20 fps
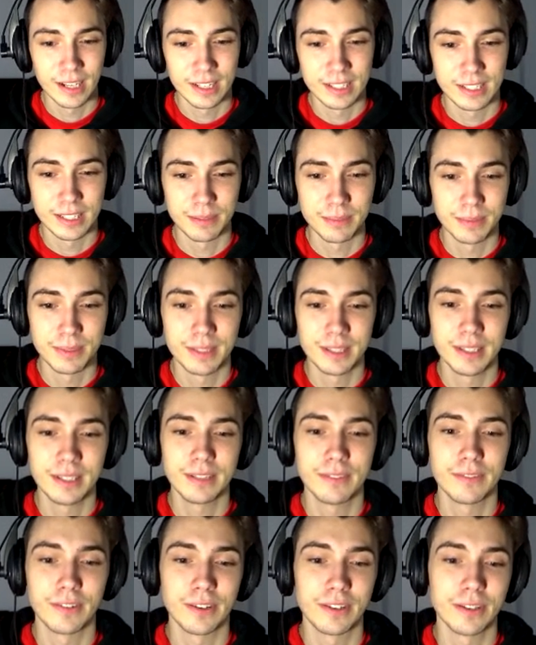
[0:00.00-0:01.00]
I
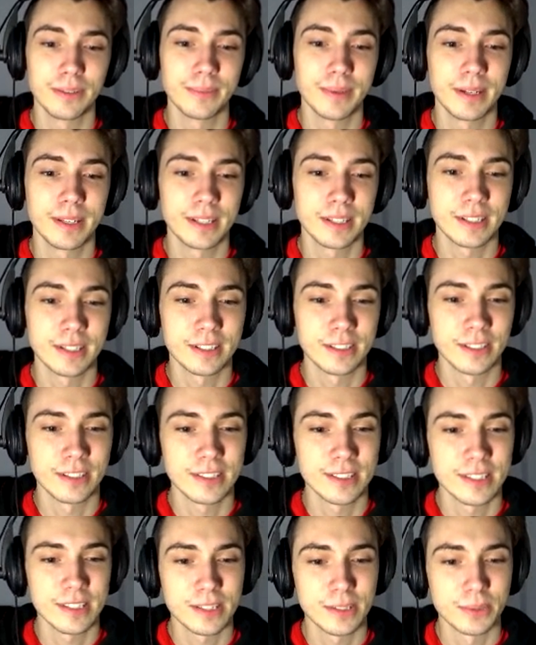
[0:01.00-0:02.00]
timidly follow Monica
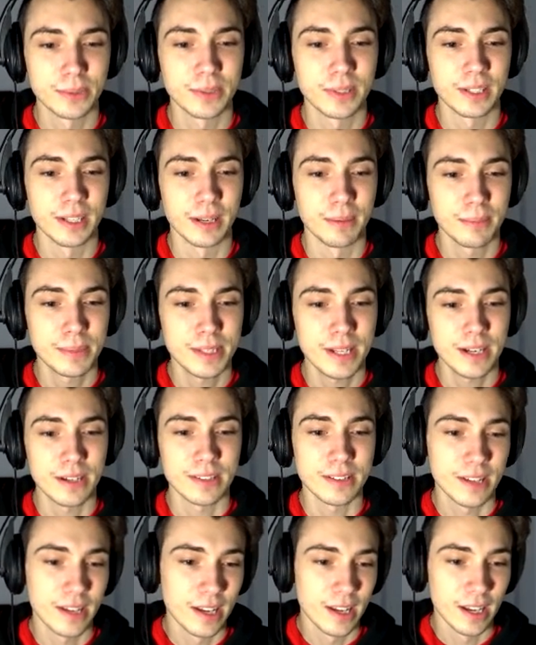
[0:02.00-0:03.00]
across the school and
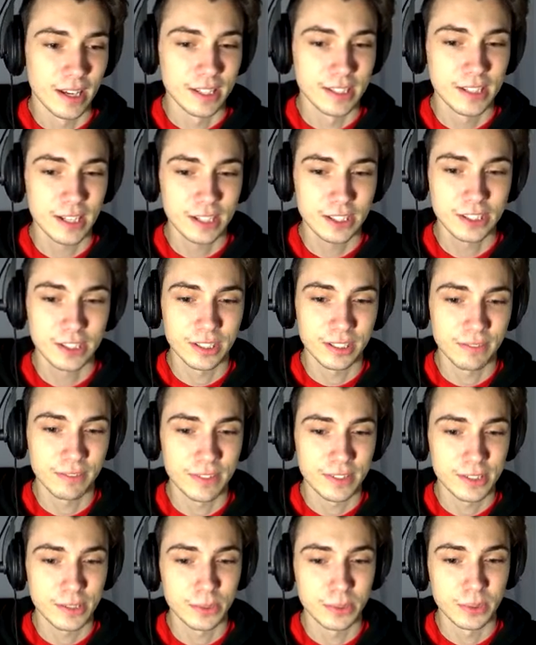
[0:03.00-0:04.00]
upstairs, a section
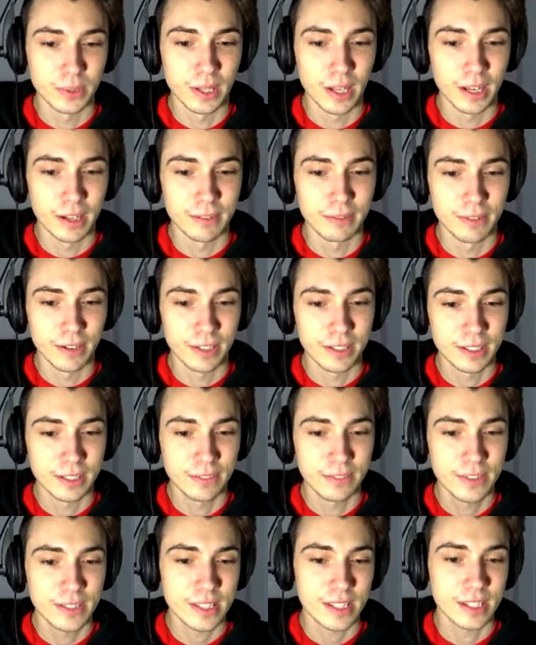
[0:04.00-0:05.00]
of the school I
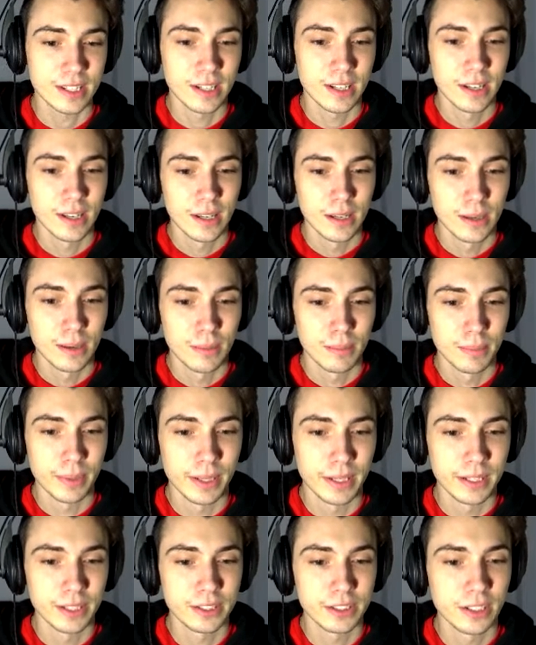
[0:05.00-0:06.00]
rarely visit,
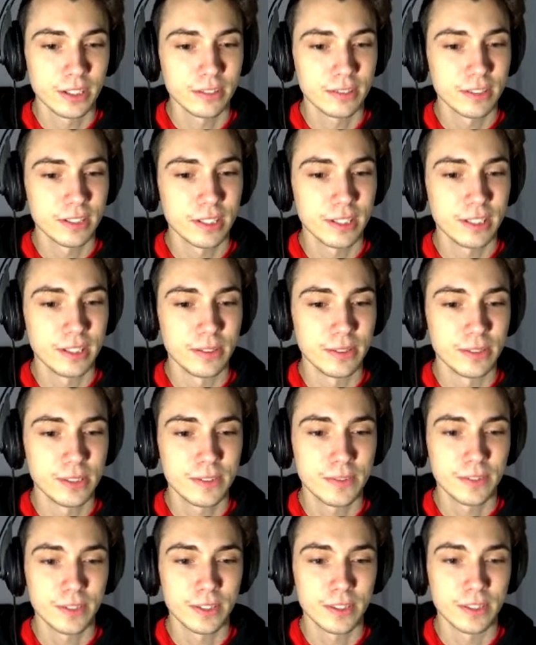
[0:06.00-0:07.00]
being generally
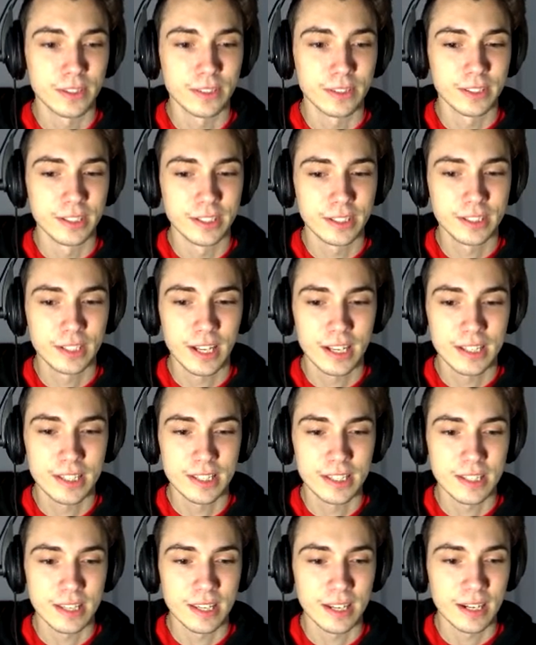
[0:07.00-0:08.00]
used for third-year
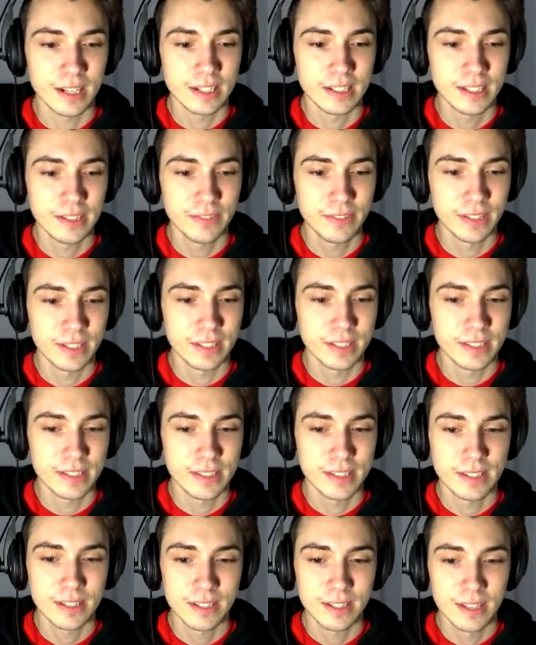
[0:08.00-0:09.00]
classes and
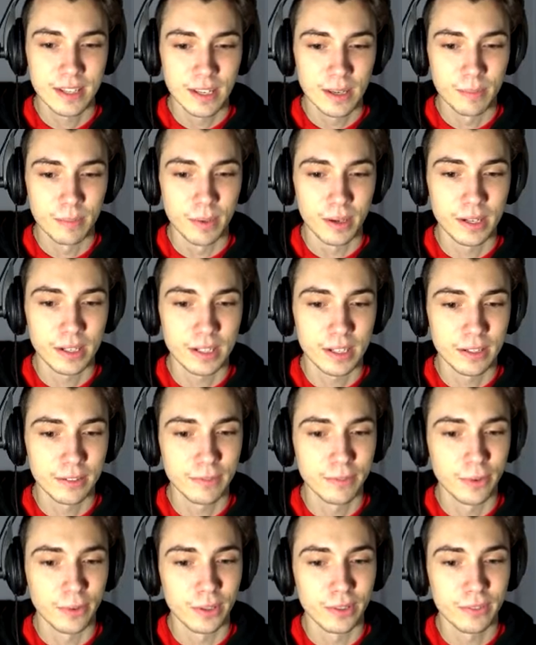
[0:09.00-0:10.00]
activities. Monica,
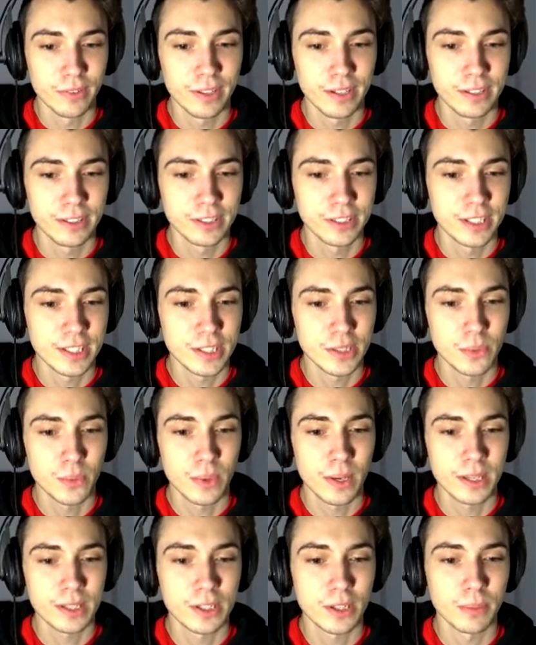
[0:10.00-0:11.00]
full of energy,
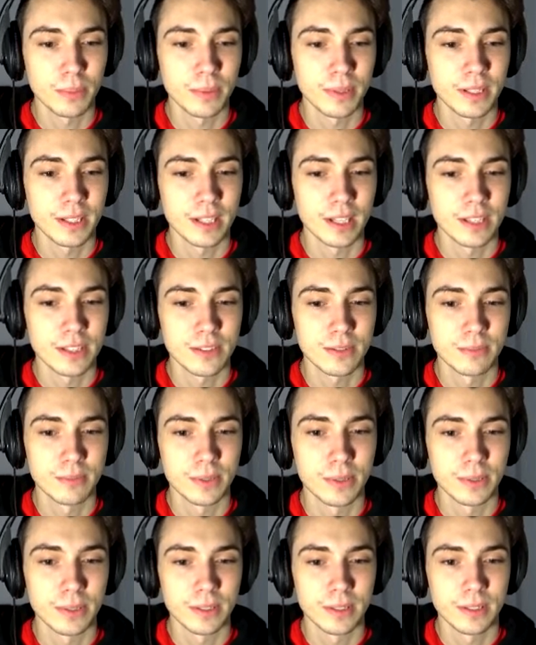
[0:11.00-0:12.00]
swings open the
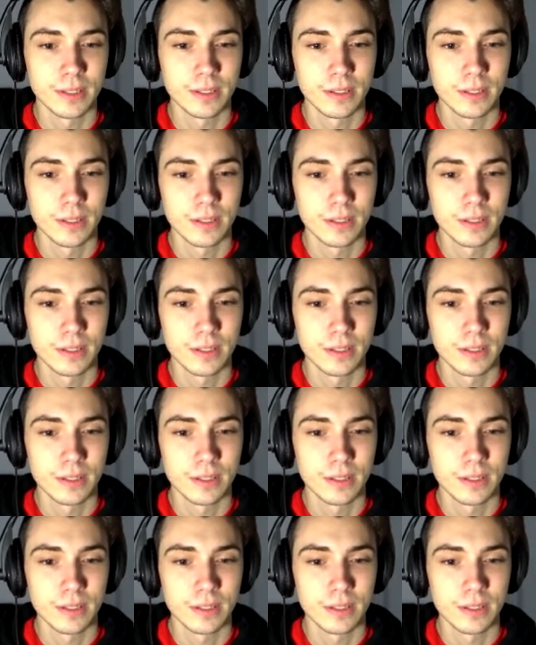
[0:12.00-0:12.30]
classroom door.